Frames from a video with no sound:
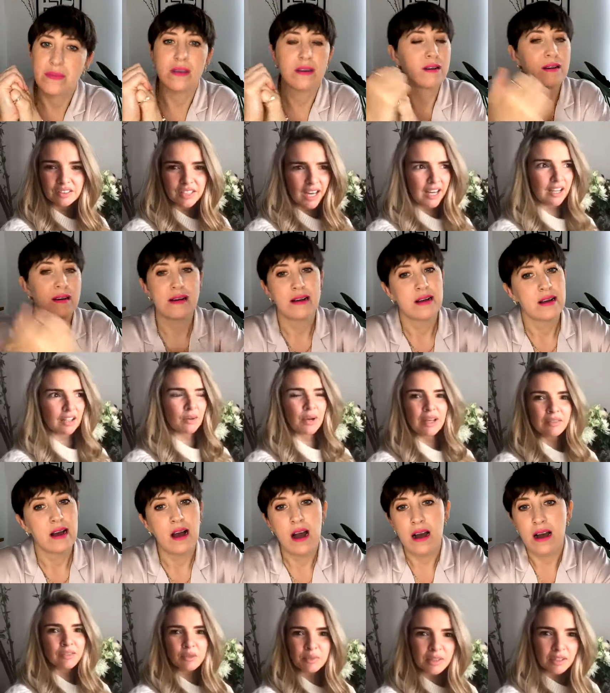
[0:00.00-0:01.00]
Speaker 1: take it away
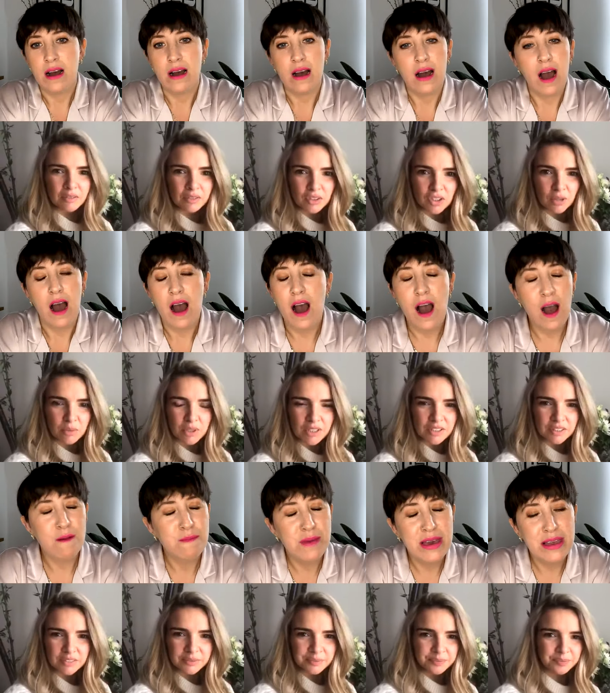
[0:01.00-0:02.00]
from me for some reason. I
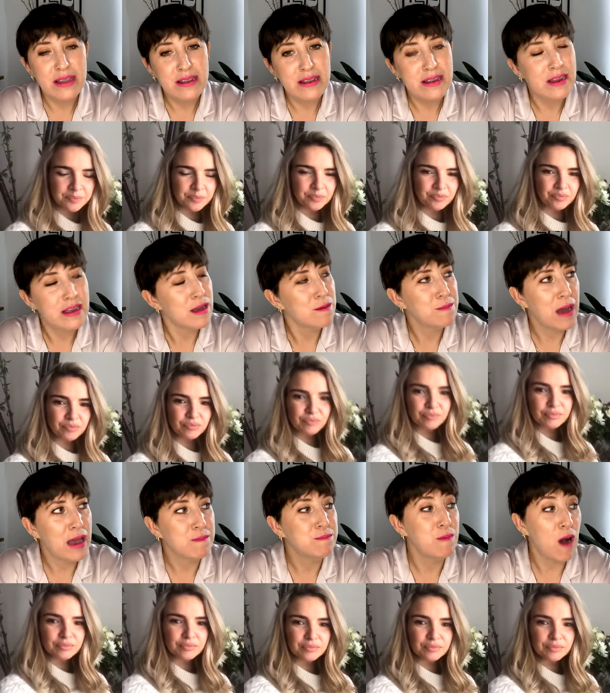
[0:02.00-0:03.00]
mean,
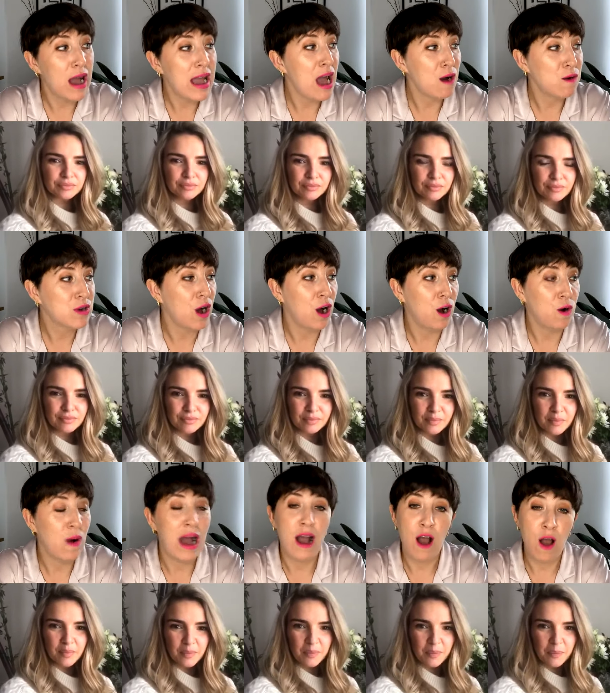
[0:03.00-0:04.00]
Speaker 2: babe, my alcohol
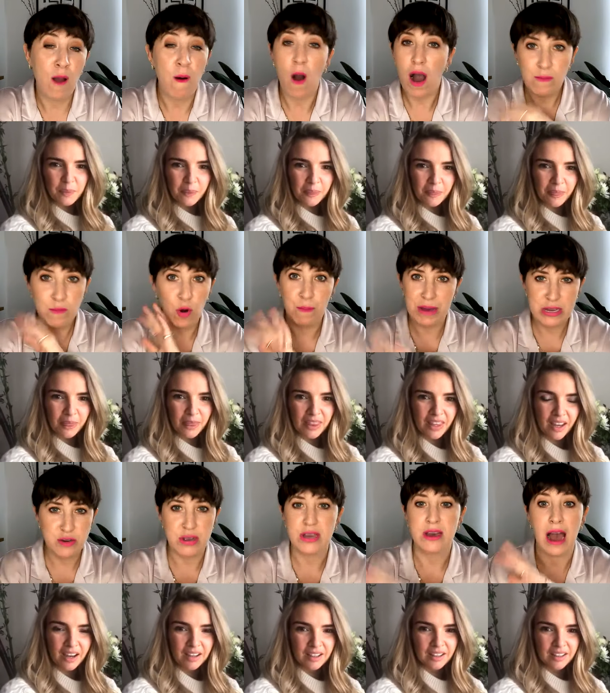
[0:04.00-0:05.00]
at home, I'm not a big
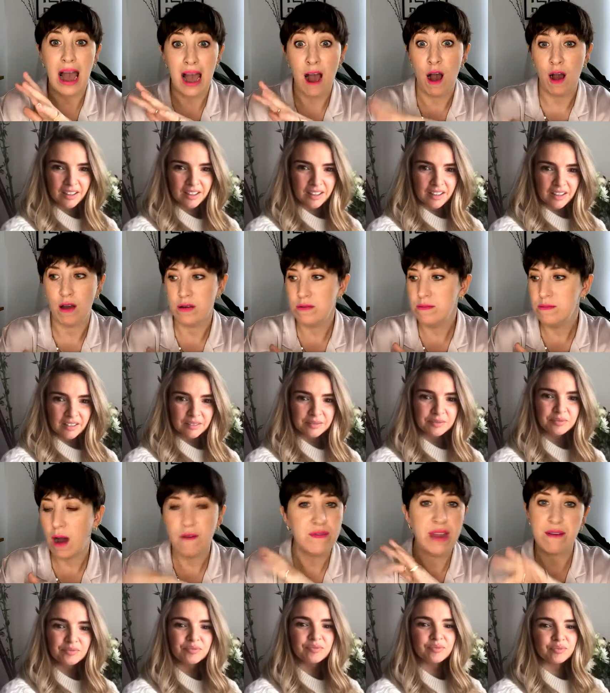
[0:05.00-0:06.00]
drinker at home.
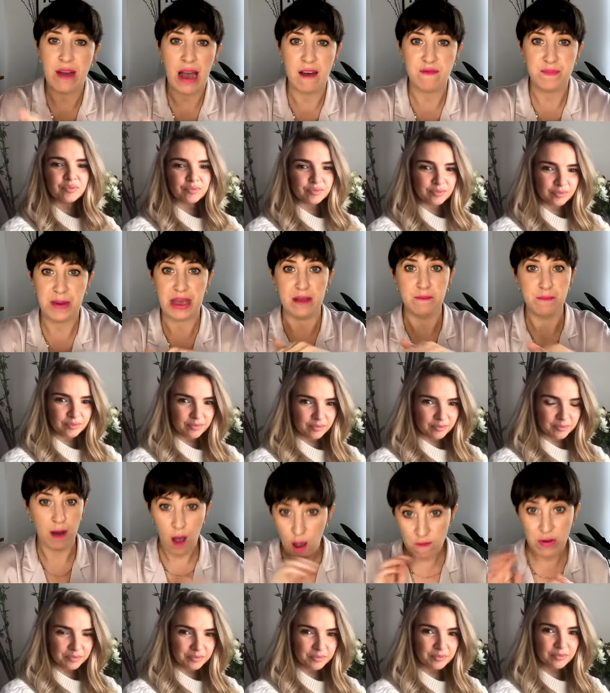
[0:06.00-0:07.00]
I've never have been, but
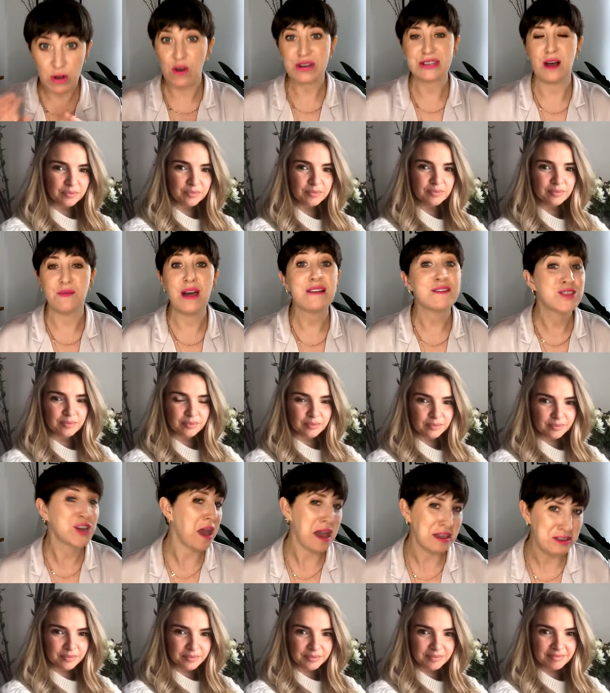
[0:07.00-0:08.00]
over lockdown, that's
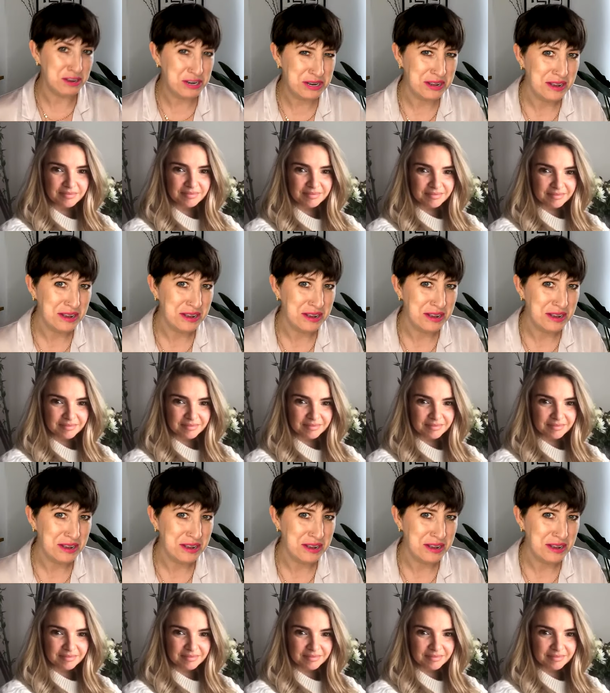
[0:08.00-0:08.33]
changed.